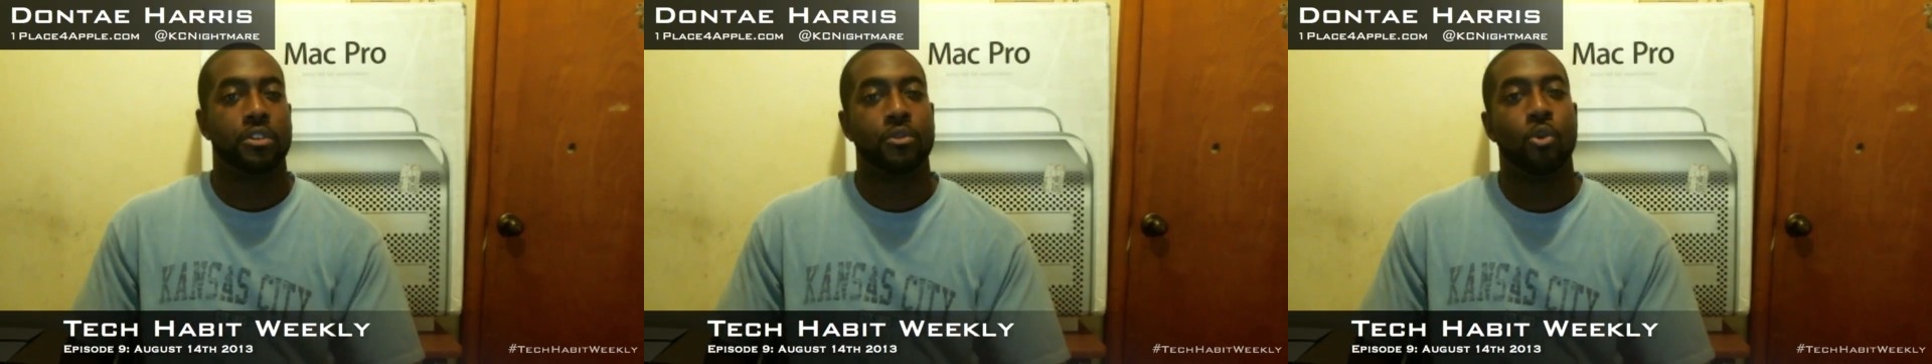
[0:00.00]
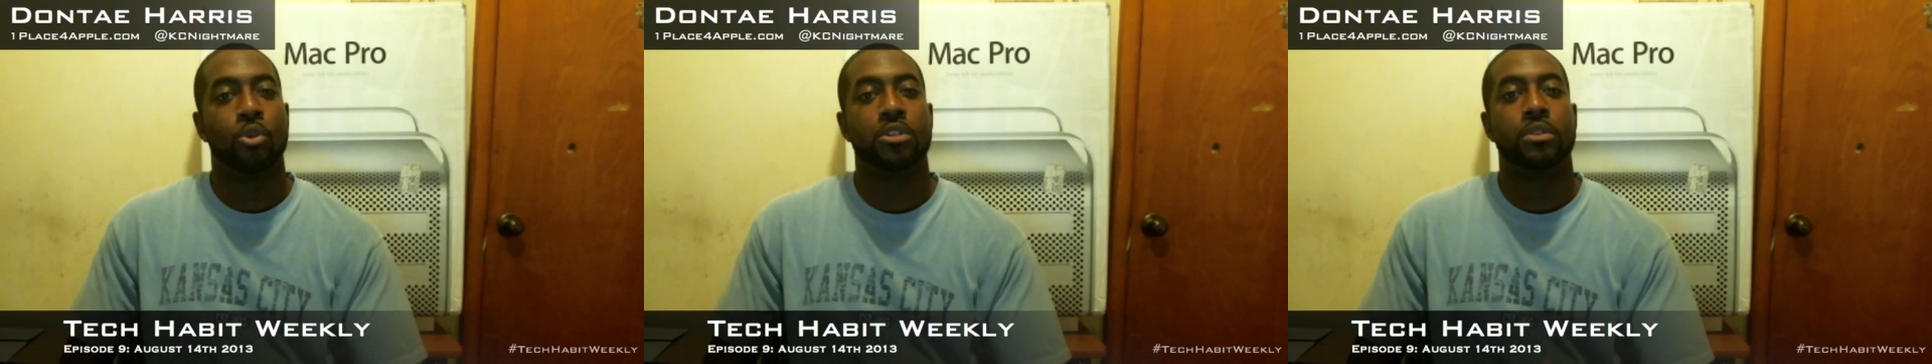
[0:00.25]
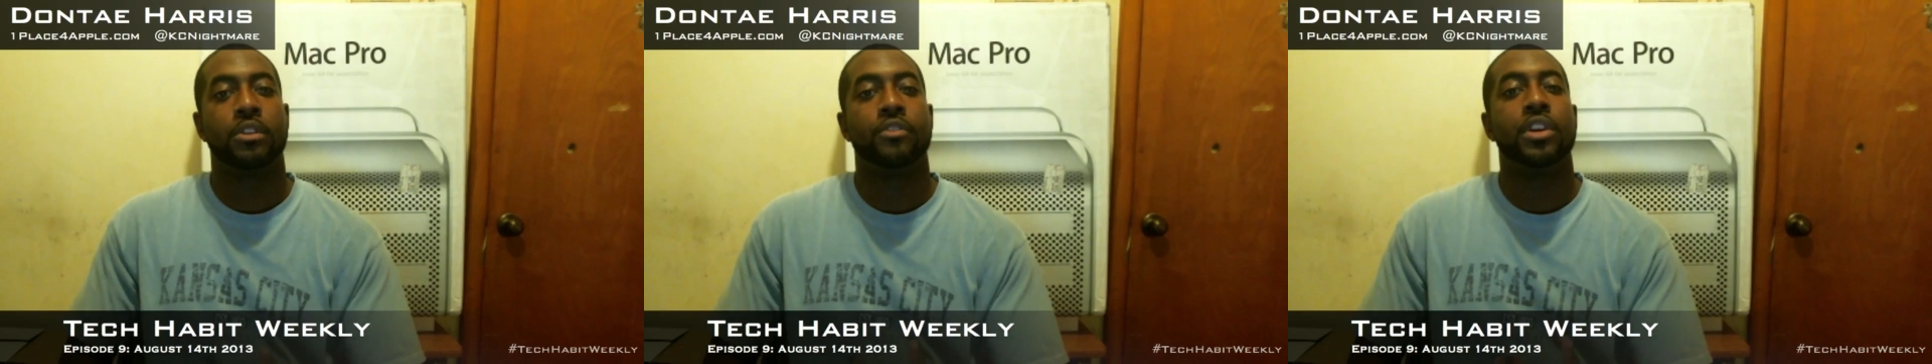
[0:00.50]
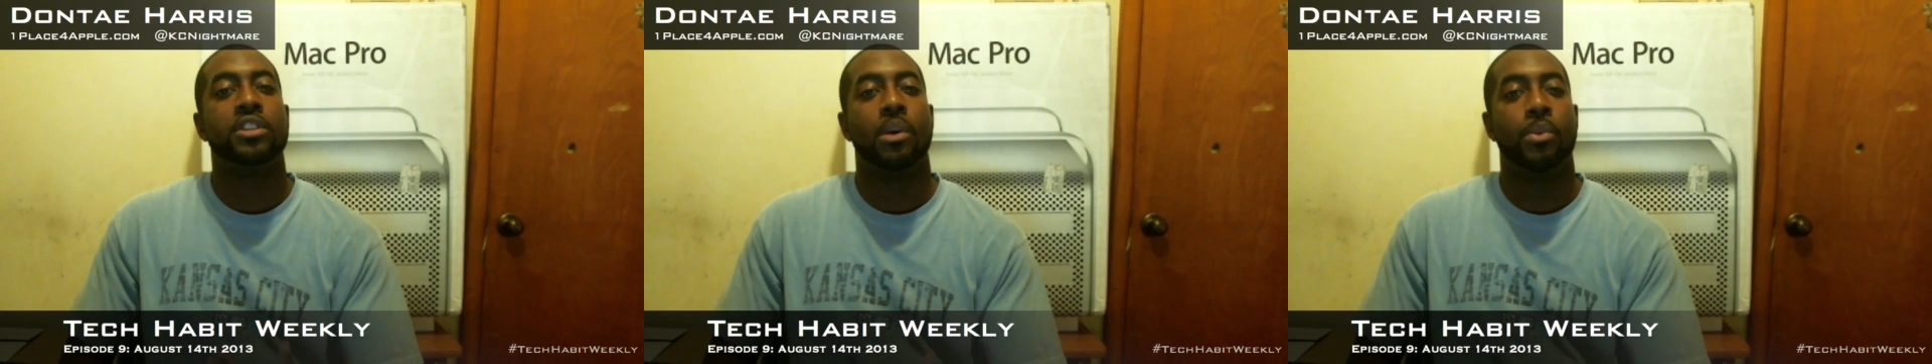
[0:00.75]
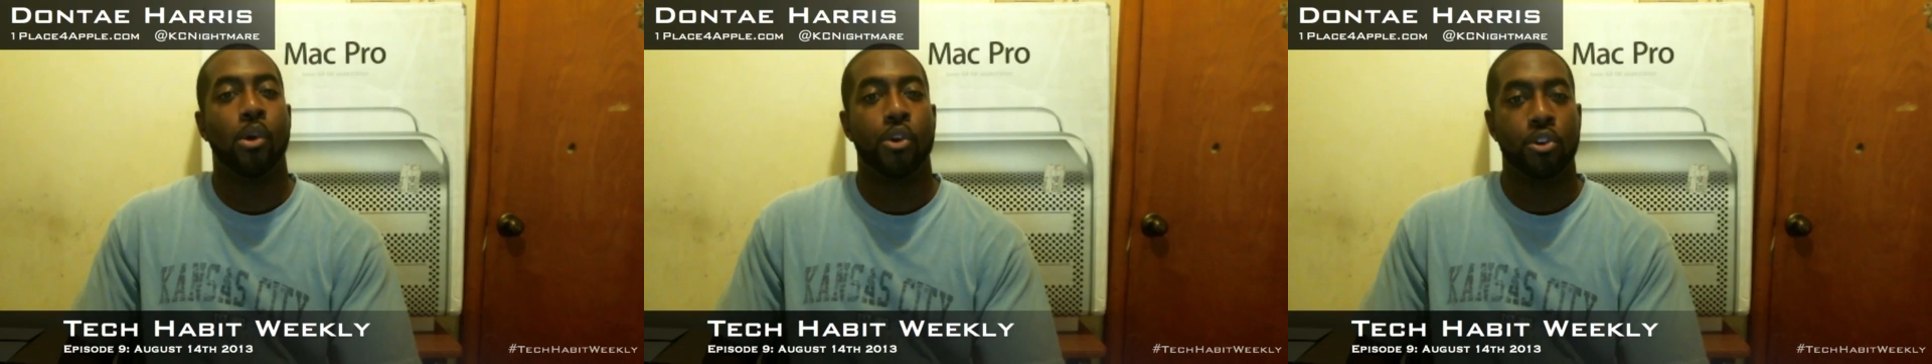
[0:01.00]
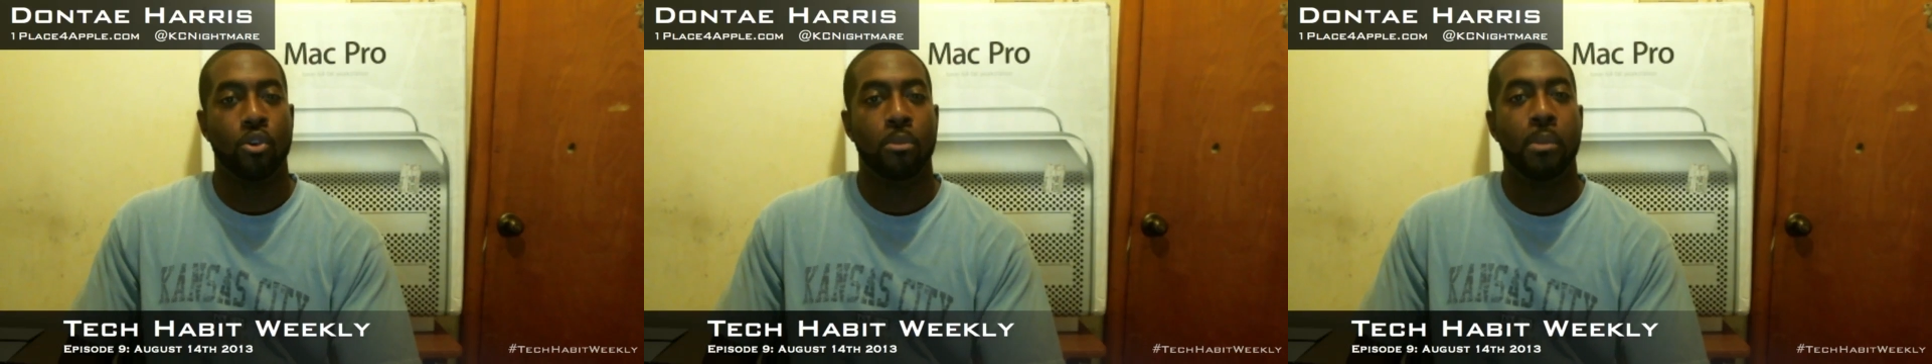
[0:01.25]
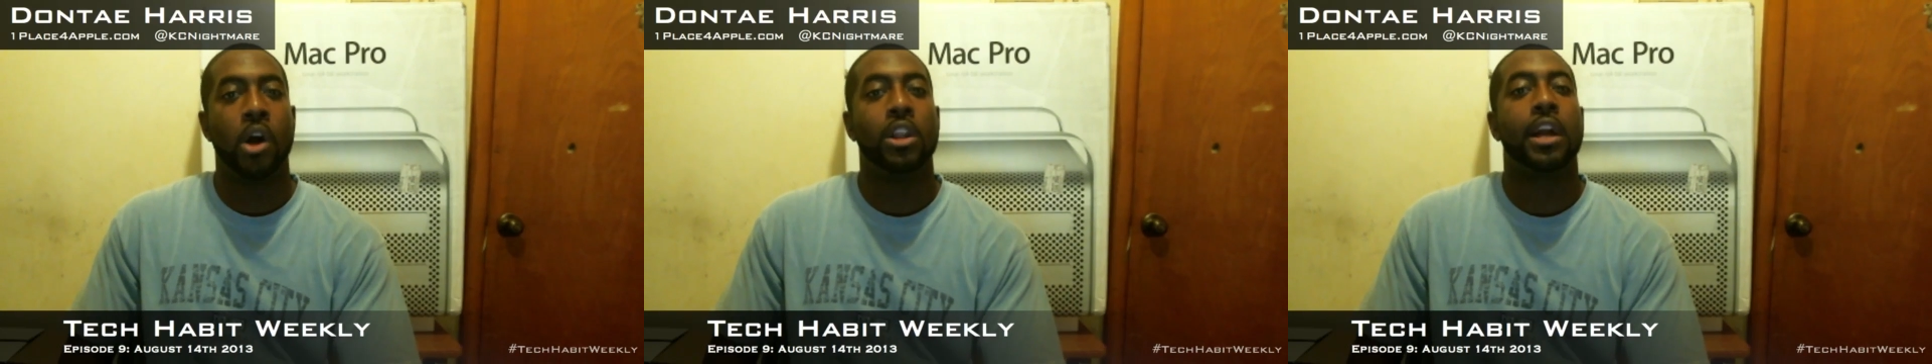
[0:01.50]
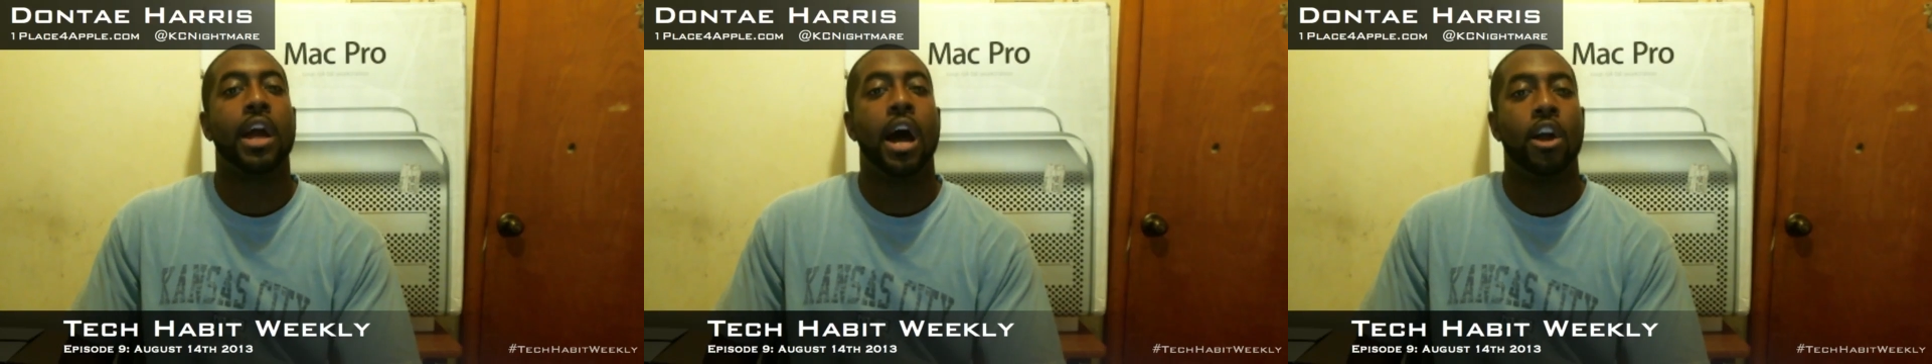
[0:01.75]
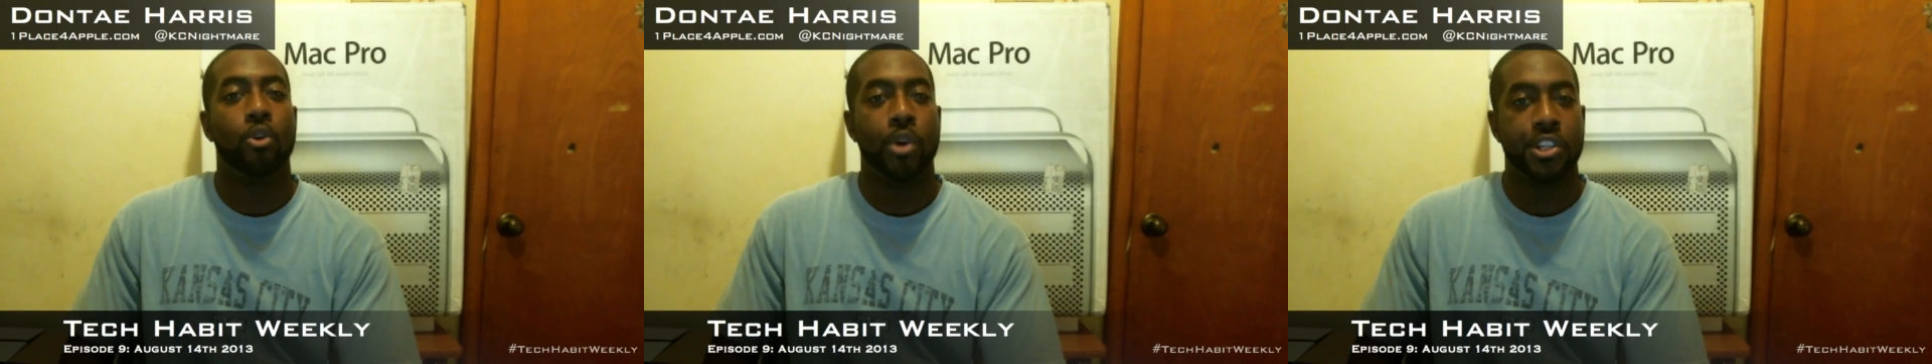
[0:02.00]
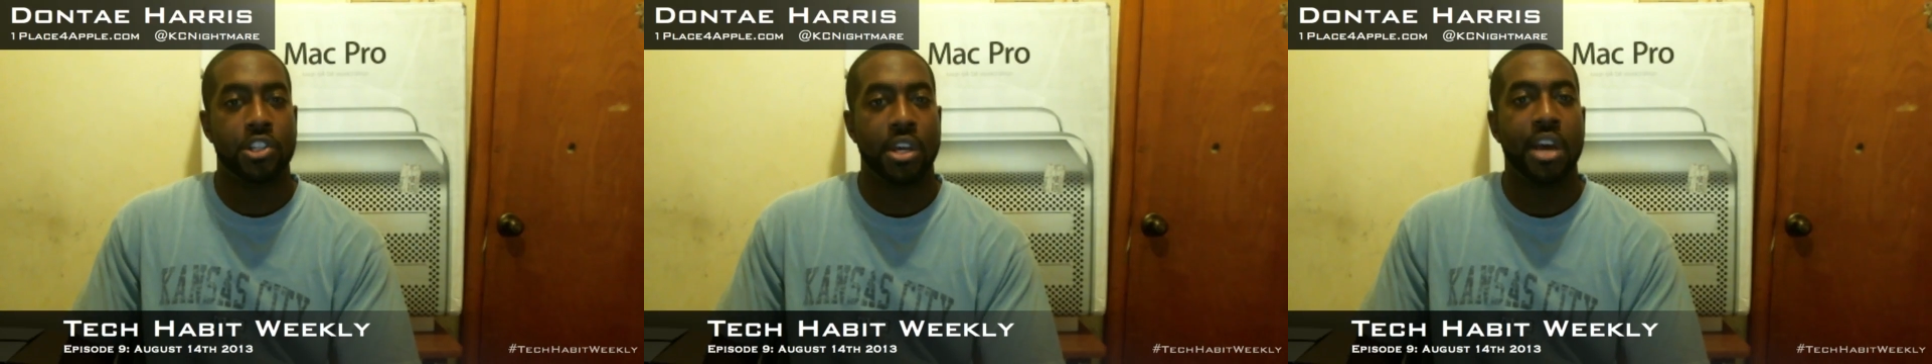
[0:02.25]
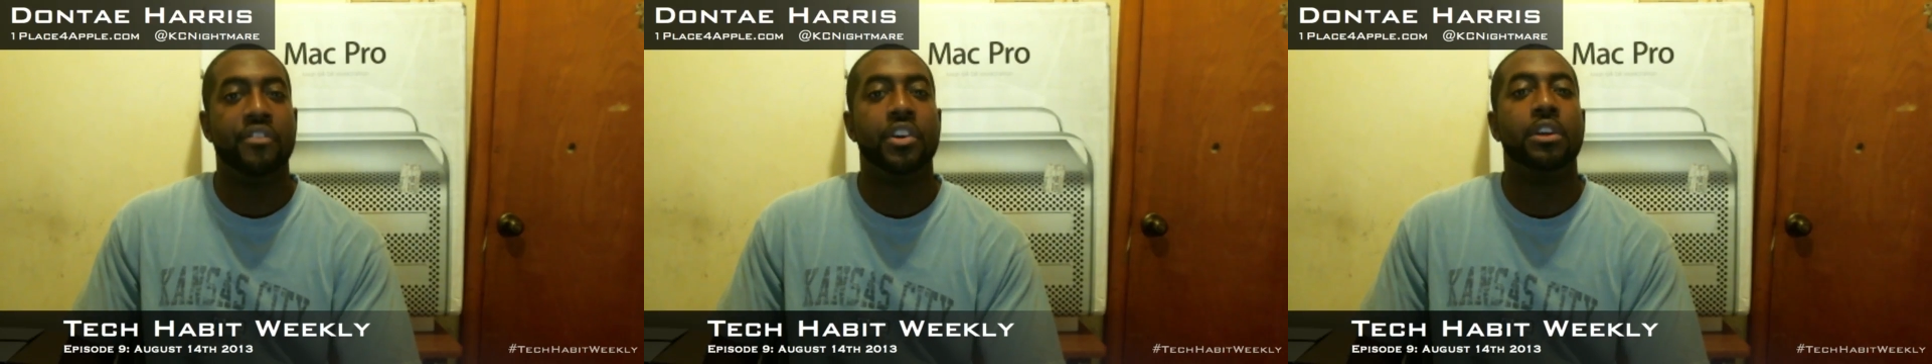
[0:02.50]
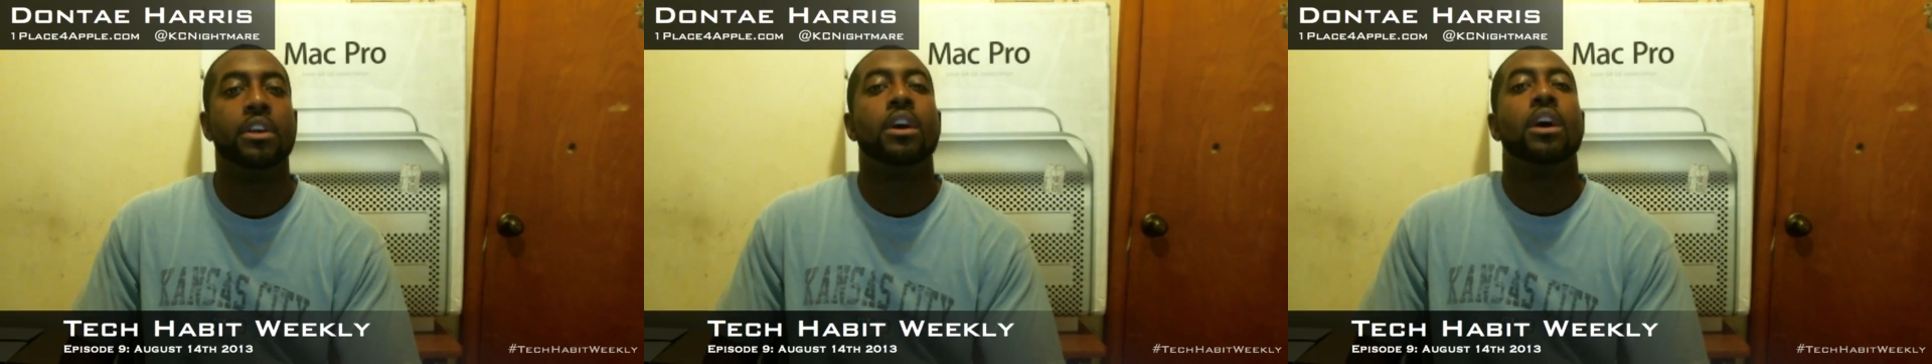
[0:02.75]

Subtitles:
of course, the things that we already know about, like iOS 7,